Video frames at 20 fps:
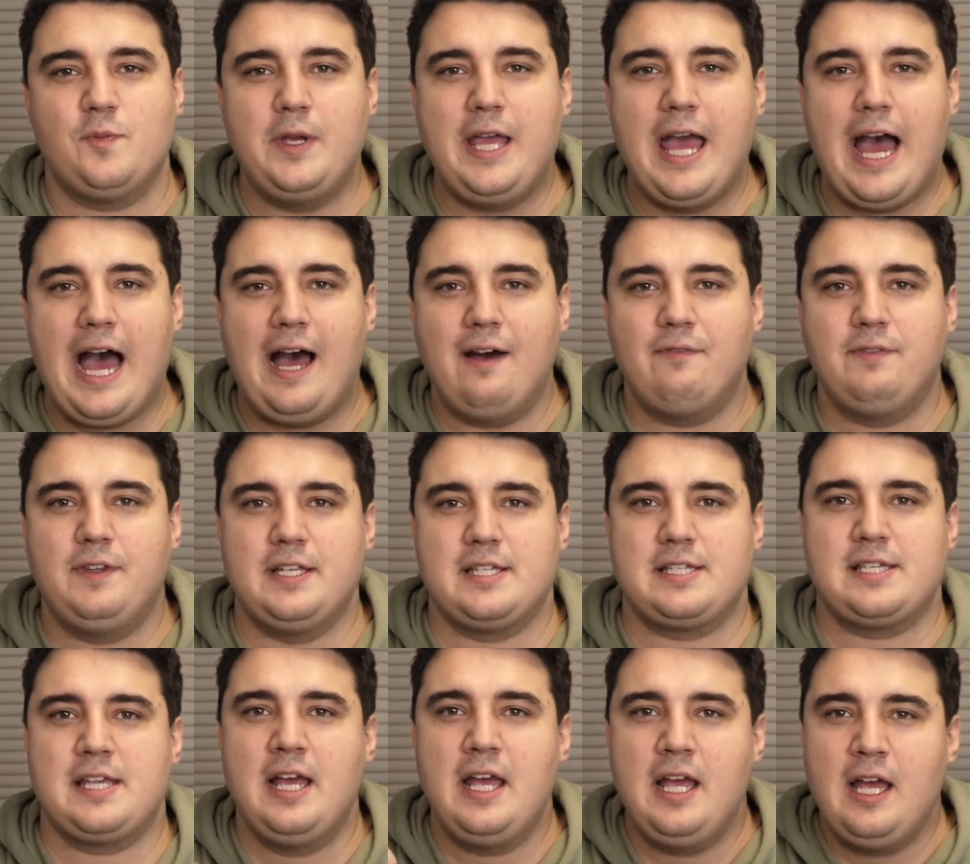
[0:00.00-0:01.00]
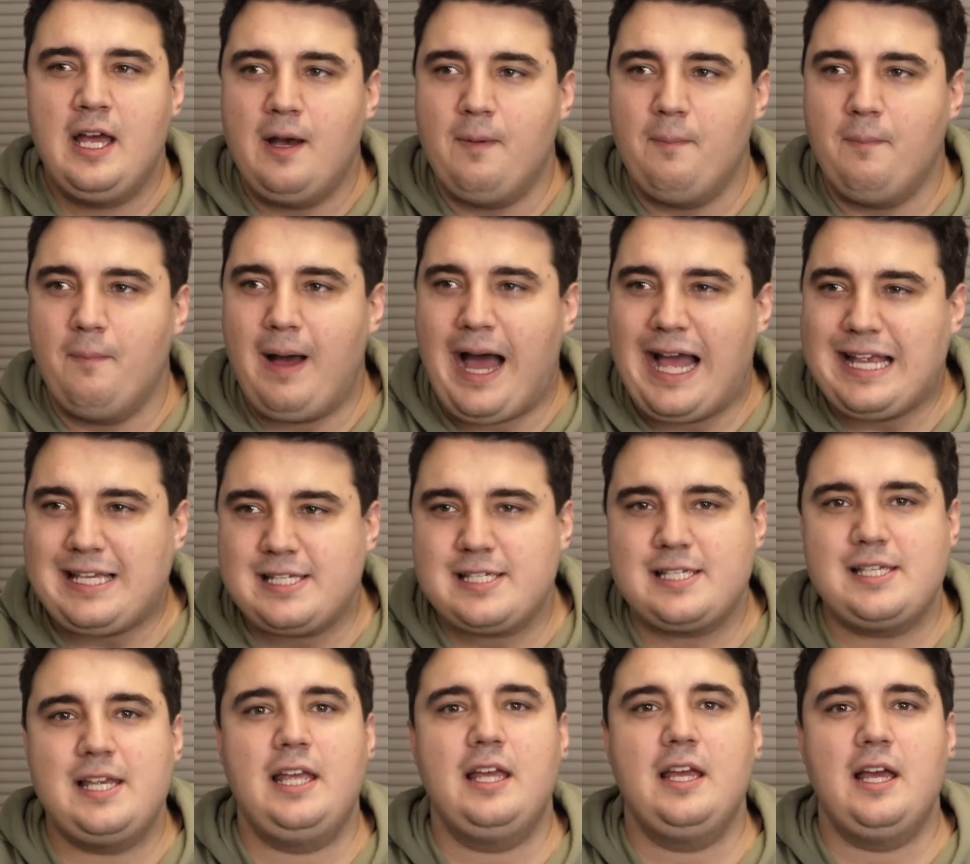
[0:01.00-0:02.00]
We have this, I
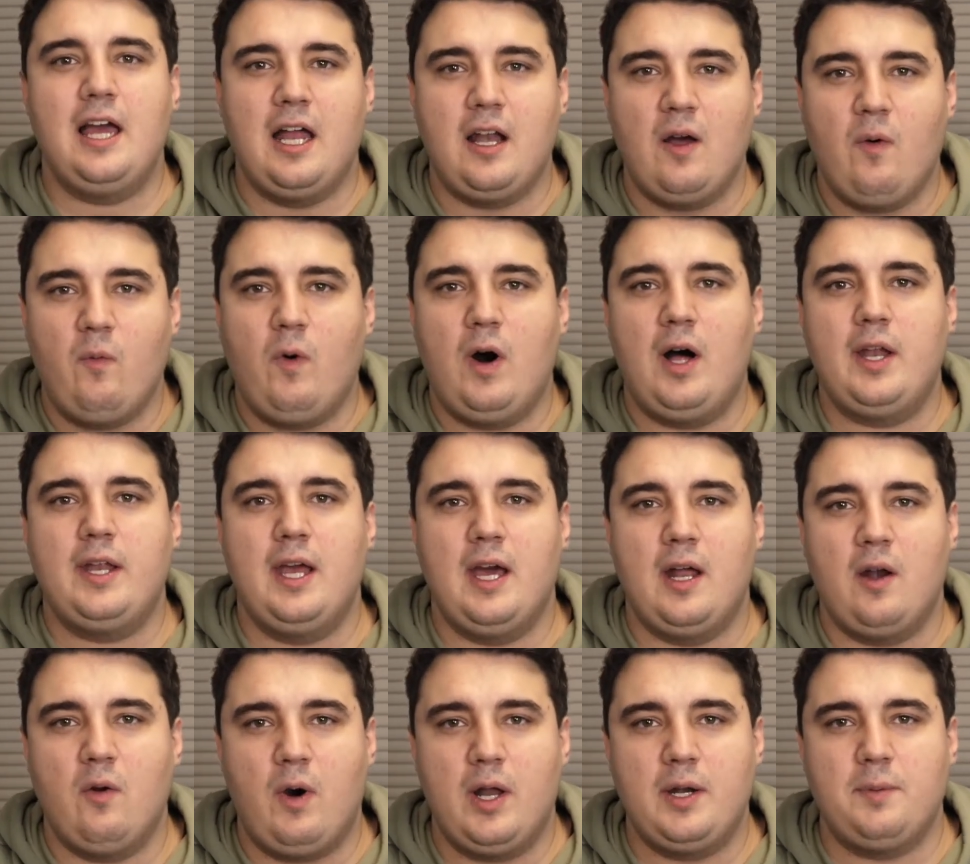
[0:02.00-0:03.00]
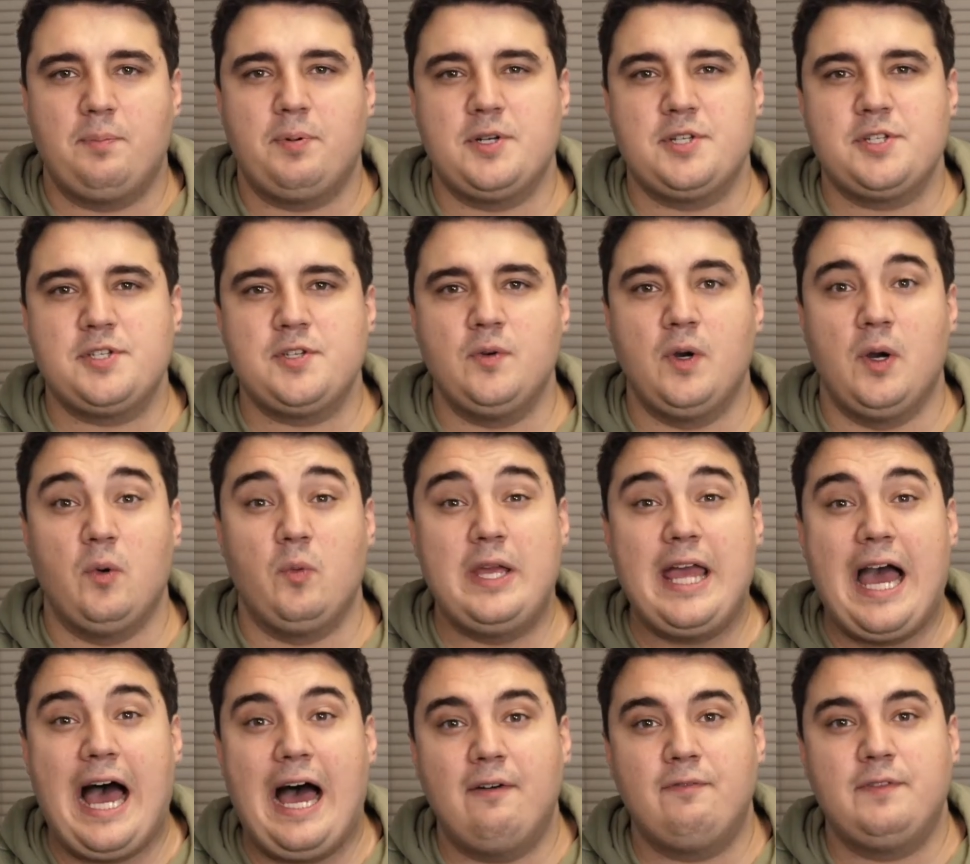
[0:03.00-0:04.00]
see it and I want it and I want to pursue it. We
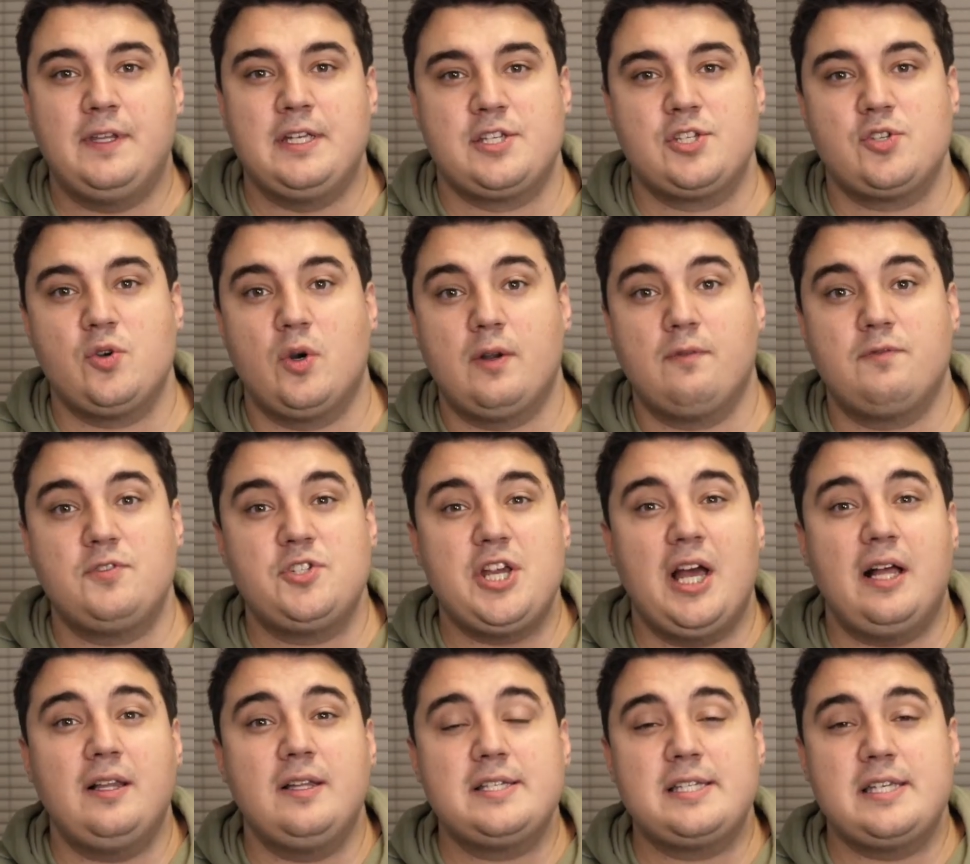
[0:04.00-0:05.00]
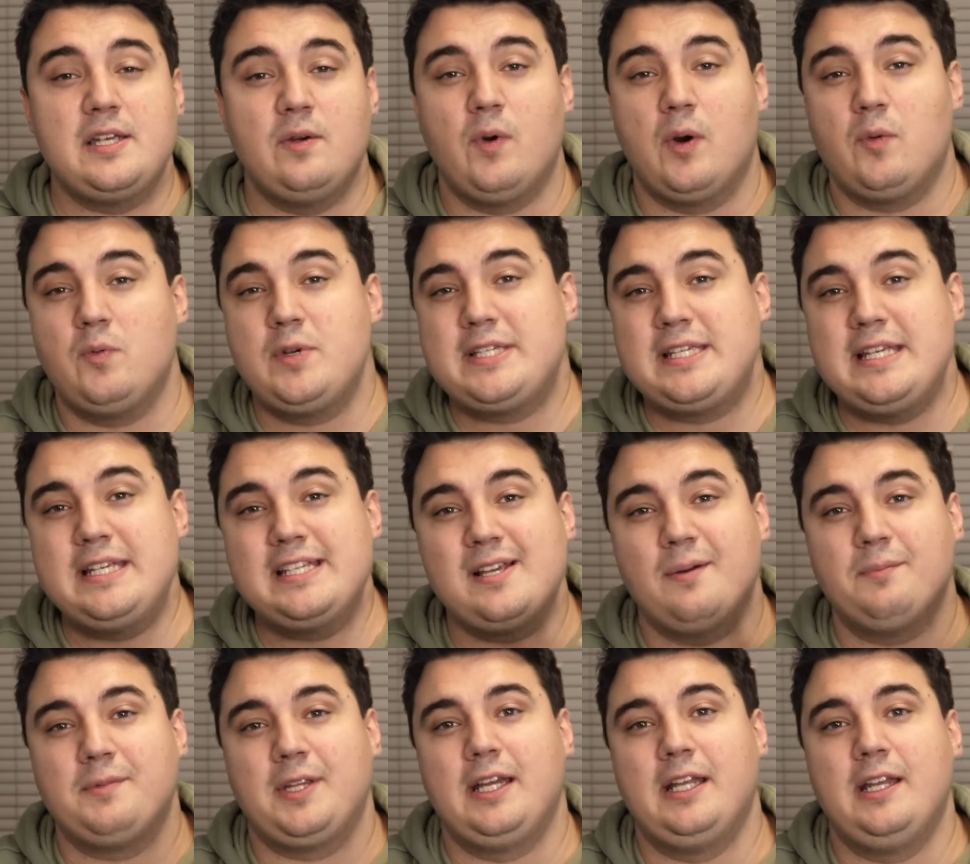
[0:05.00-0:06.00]
have this sort of jealousy where we see
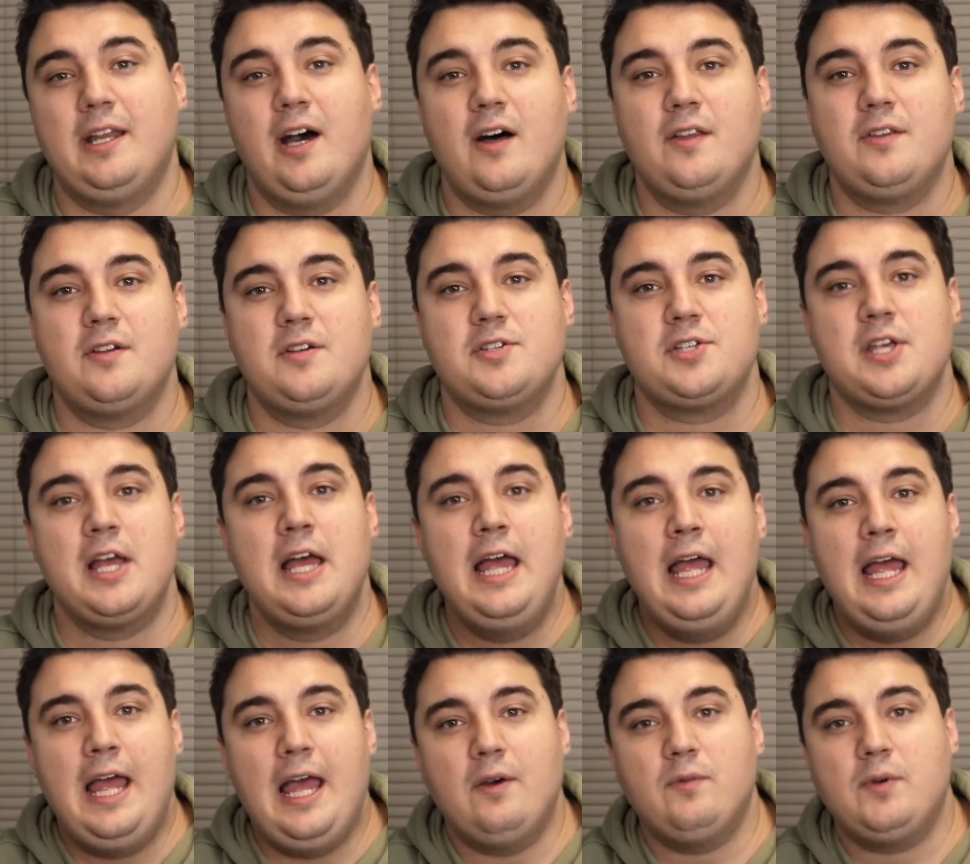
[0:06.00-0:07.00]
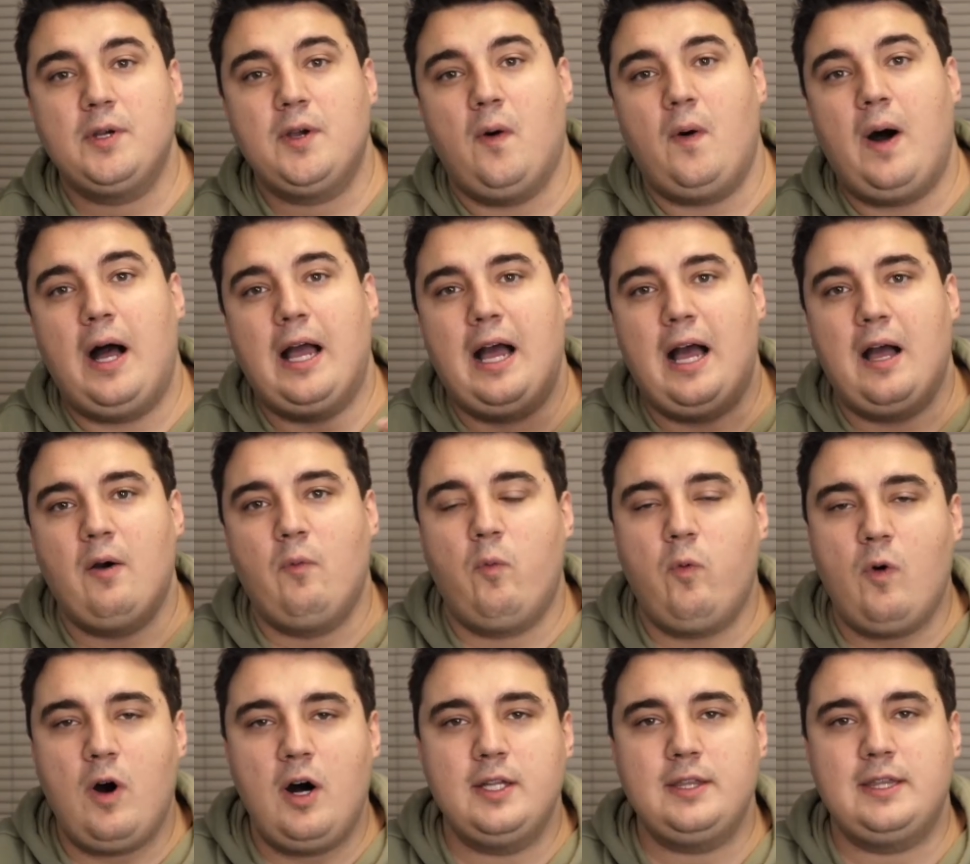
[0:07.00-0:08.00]
something in others and we go, I
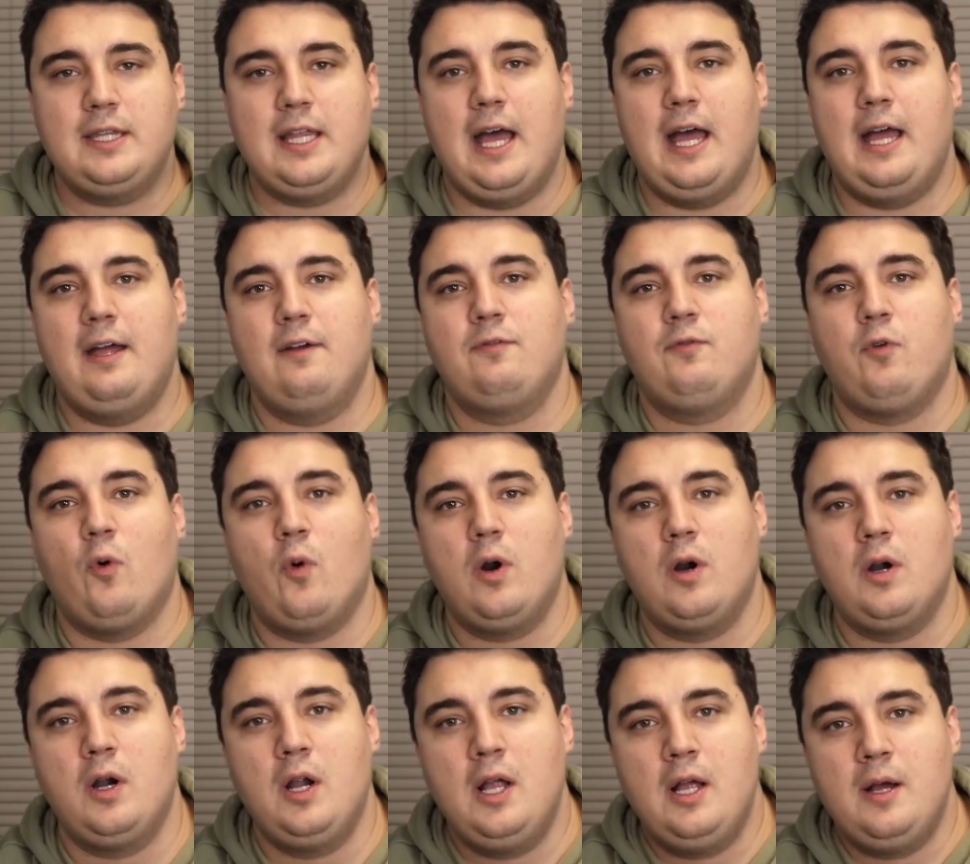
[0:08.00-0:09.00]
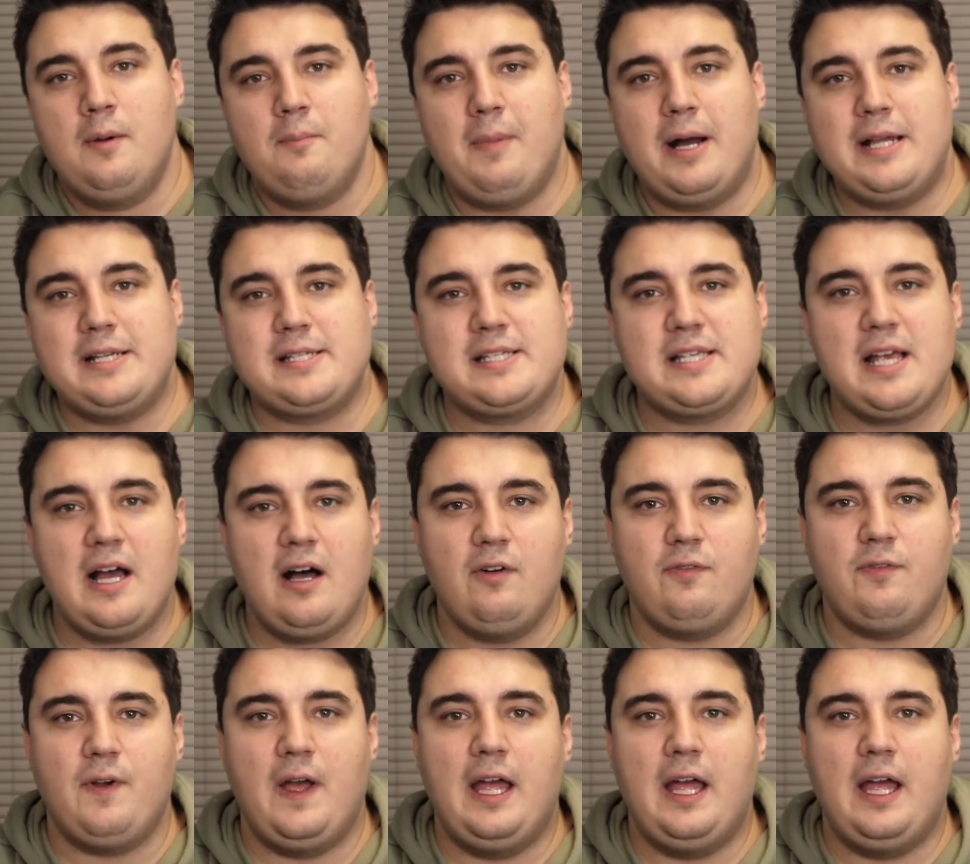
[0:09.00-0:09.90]
want that for myself.